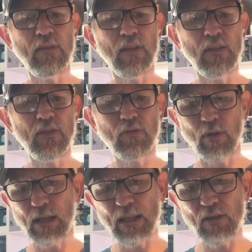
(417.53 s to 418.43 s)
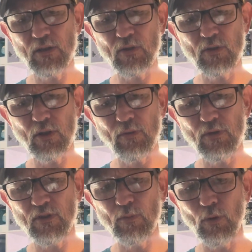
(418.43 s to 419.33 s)
Just try and get the surface
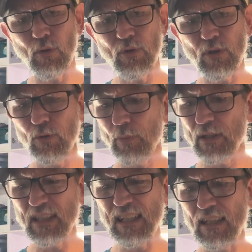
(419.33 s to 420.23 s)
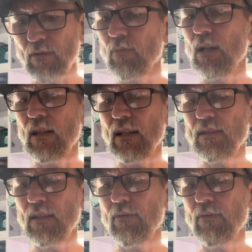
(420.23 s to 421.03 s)
smooth and all the pitting out and that stuff,